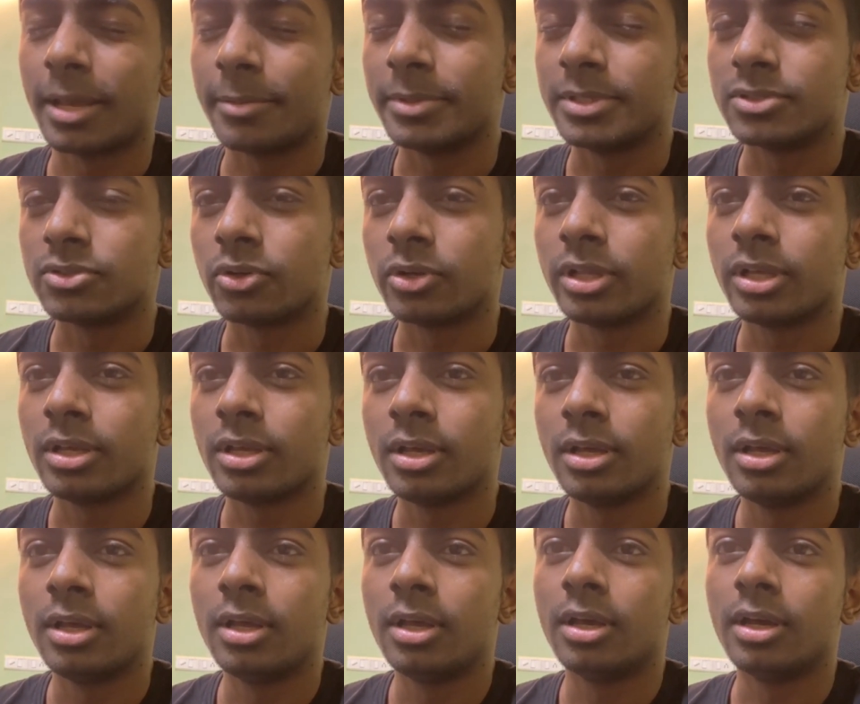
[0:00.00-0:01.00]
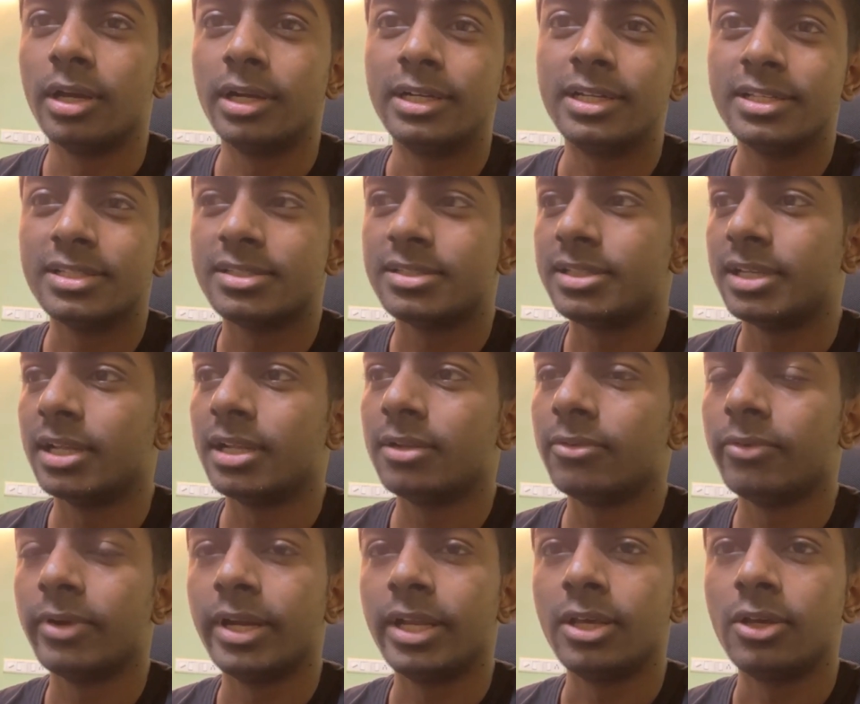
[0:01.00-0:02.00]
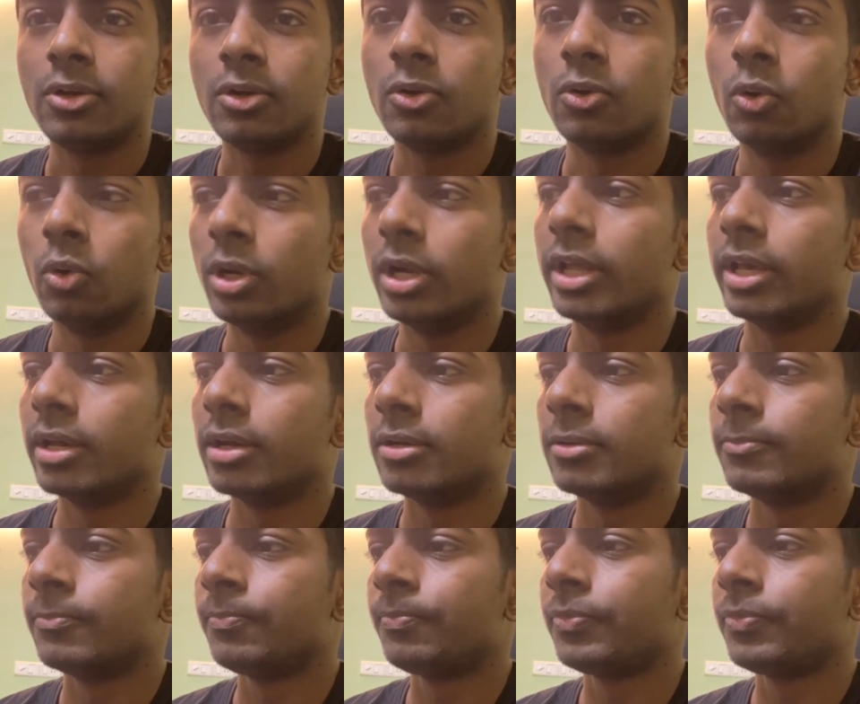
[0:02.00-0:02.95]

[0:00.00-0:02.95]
I mean, sorry, it is still very cold here.